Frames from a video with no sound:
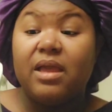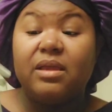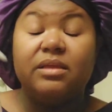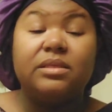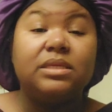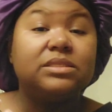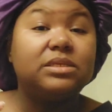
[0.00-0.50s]

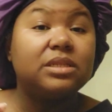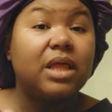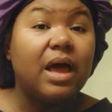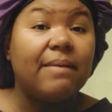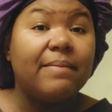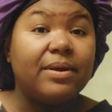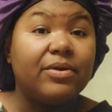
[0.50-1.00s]
It's a
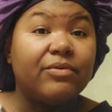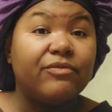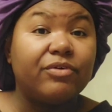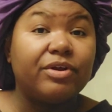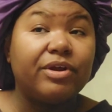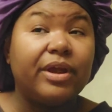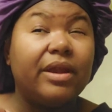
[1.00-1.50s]
lot better
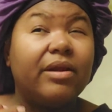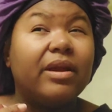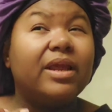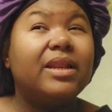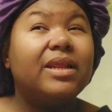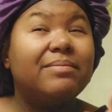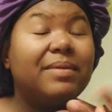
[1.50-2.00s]
for your hair,
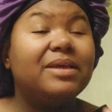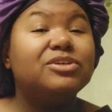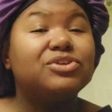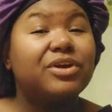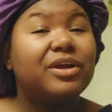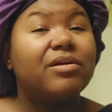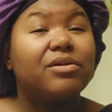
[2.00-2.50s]
and it makes
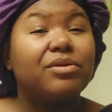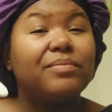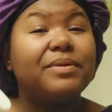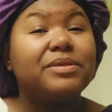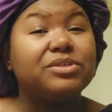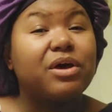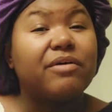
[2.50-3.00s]
your hair a little
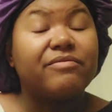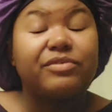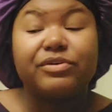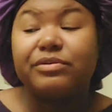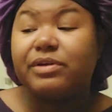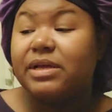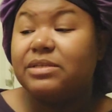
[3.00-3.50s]
bit
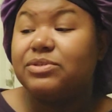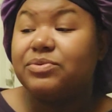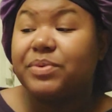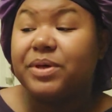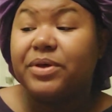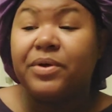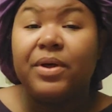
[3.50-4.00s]
softer as
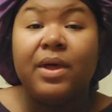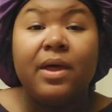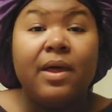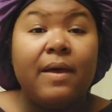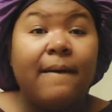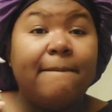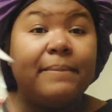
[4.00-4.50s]
well.
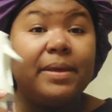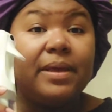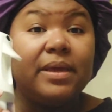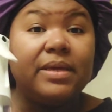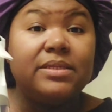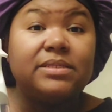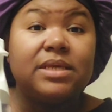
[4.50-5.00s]

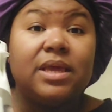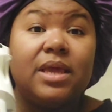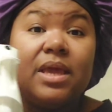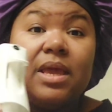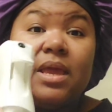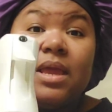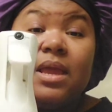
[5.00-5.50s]
But
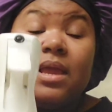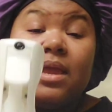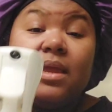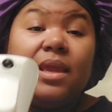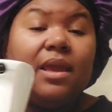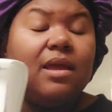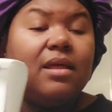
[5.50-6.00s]

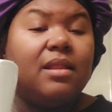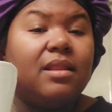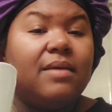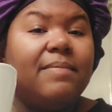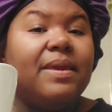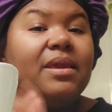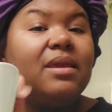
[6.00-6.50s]
yeah,
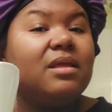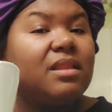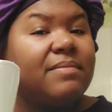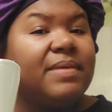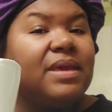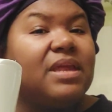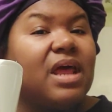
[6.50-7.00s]
let me
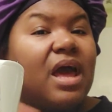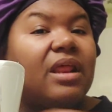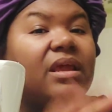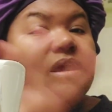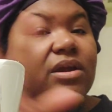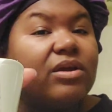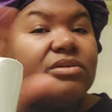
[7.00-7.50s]
get out of
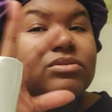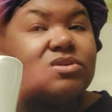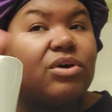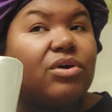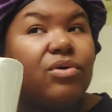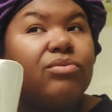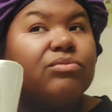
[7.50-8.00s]
here
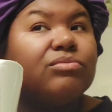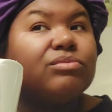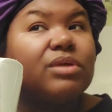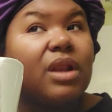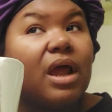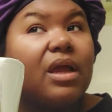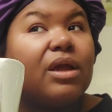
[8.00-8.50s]
so
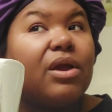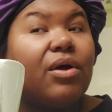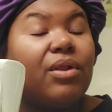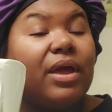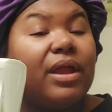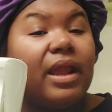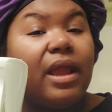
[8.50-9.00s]
that I can go
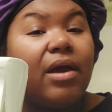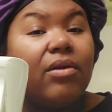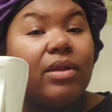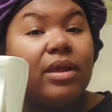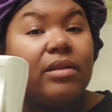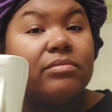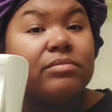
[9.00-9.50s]
lay down,
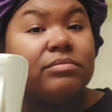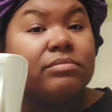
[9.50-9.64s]
and